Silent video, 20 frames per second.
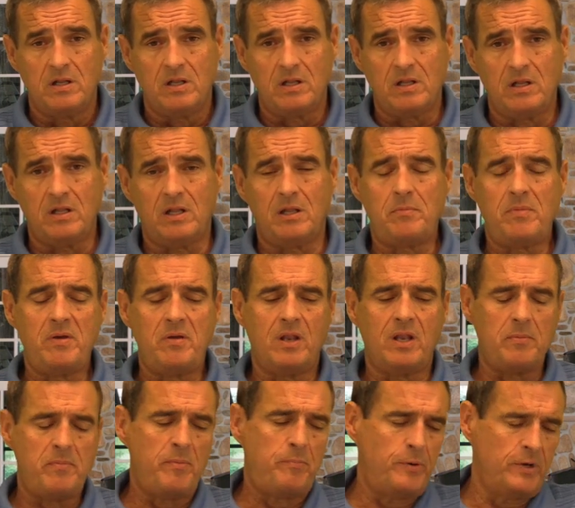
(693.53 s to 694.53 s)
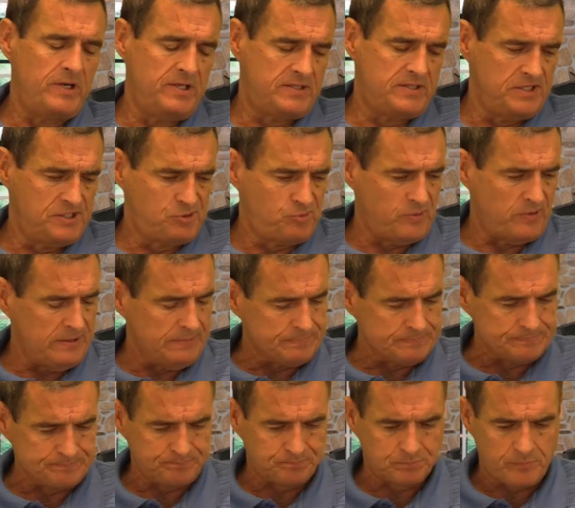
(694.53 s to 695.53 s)
Let me let me put it this way.
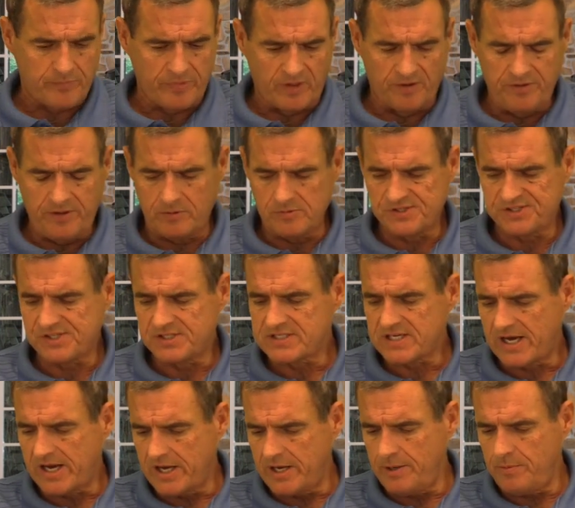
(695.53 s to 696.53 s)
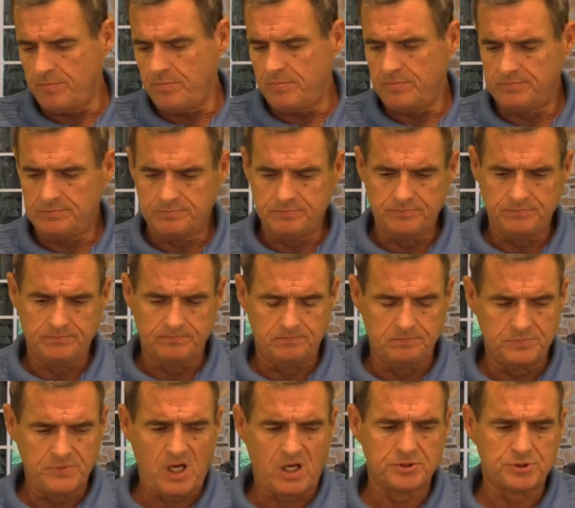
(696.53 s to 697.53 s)
There was a time
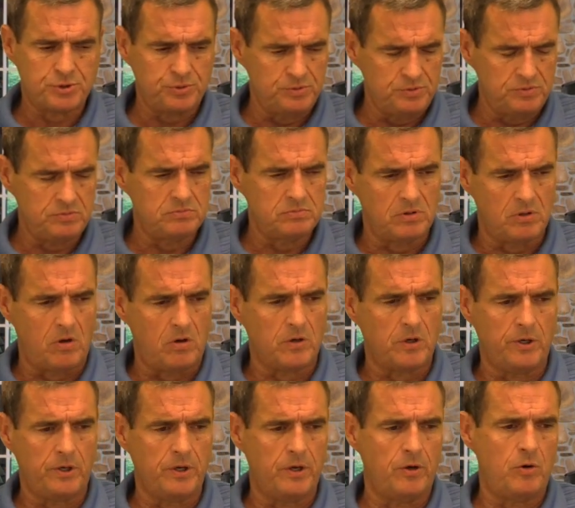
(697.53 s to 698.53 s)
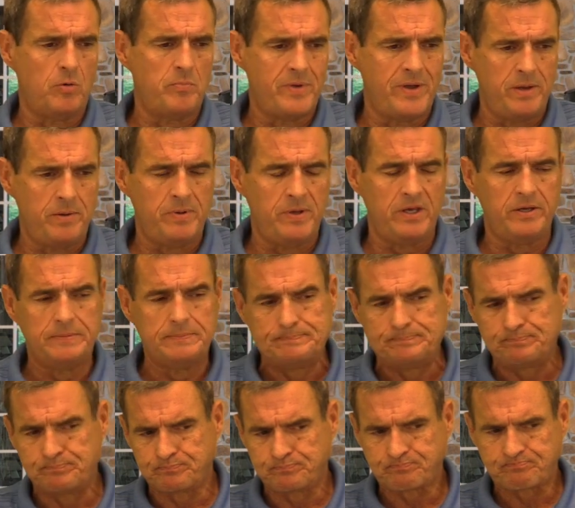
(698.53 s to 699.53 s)
not too long ago, maybe,
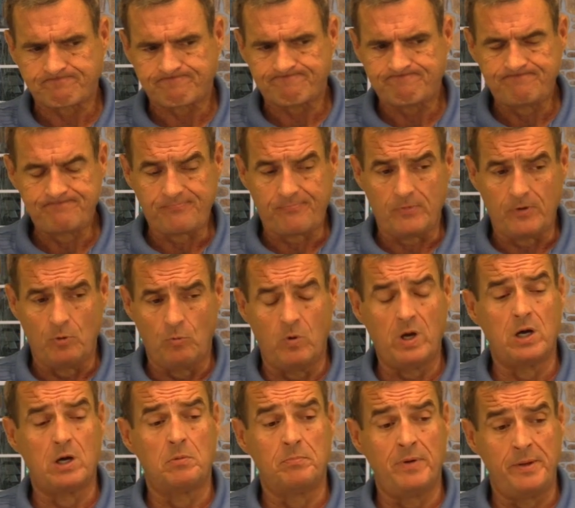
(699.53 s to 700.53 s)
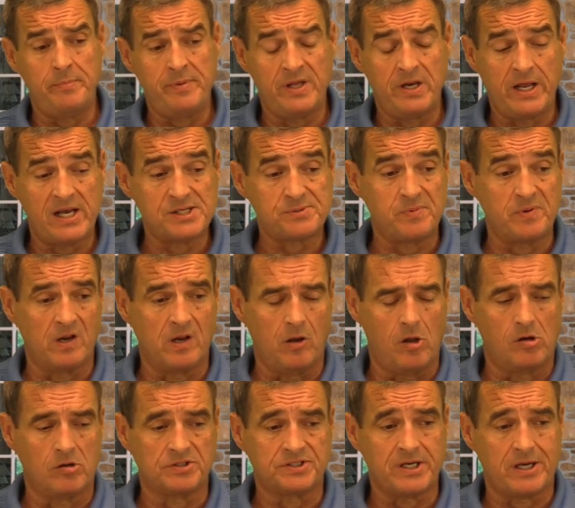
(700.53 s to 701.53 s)
well, maybe it has been a
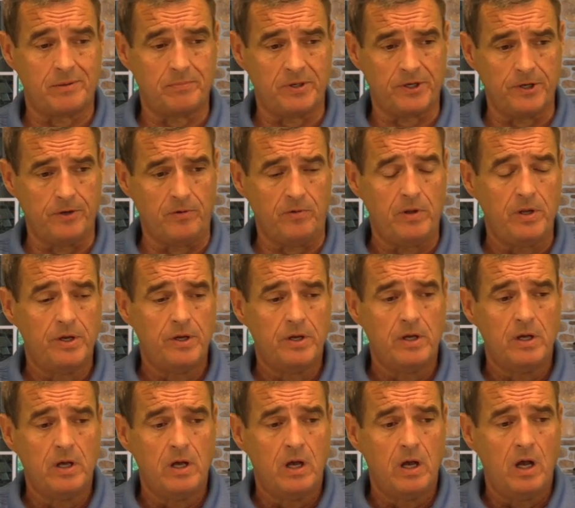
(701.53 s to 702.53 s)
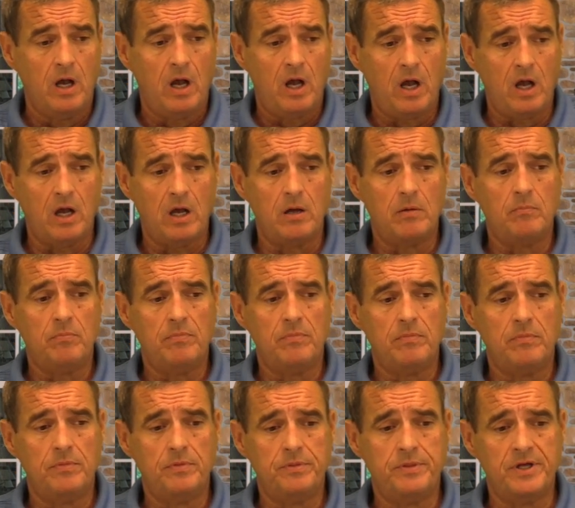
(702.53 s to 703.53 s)
long time ago. Uh,
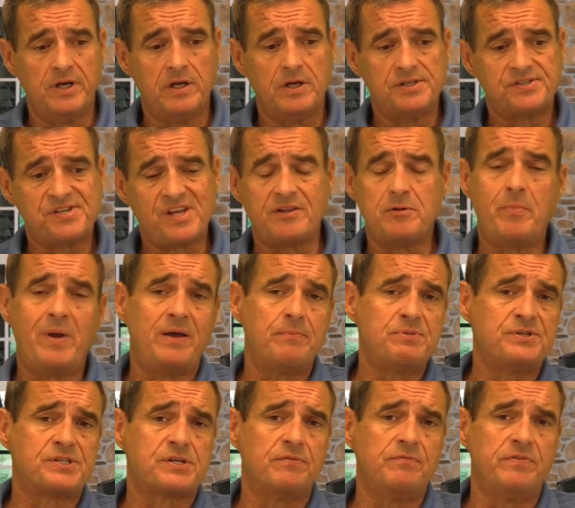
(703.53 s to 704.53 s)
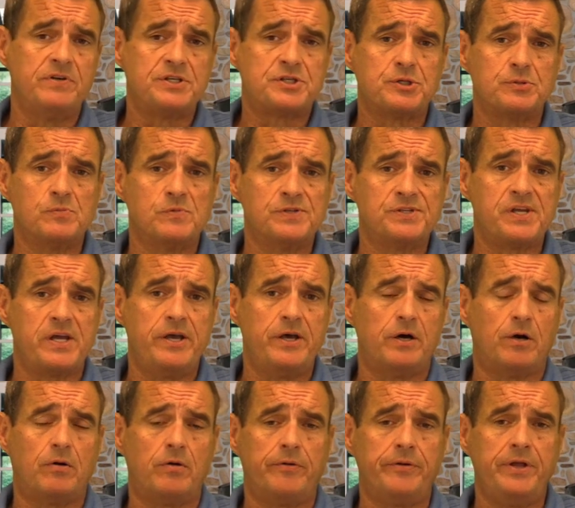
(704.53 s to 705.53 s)
the Southern Baptist Convention was
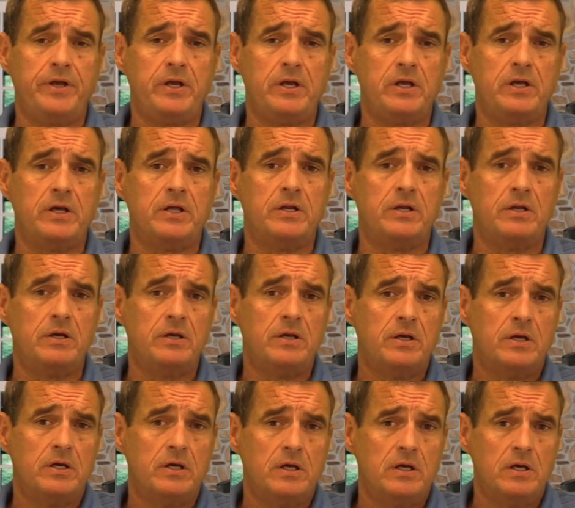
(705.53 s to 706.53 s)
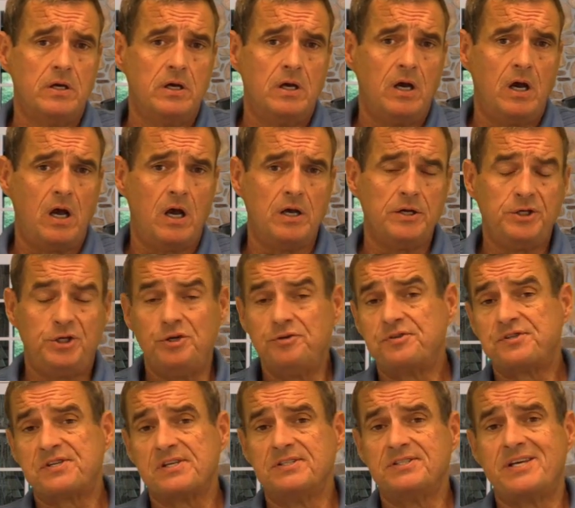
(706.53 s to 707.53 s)
held in uh,
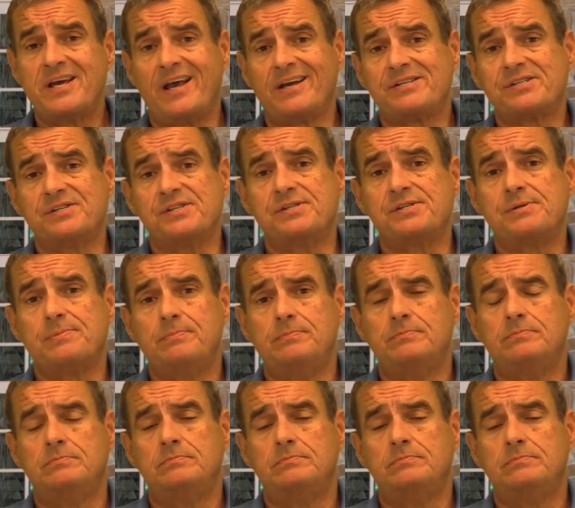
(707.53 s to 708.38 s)
Houston, Texas.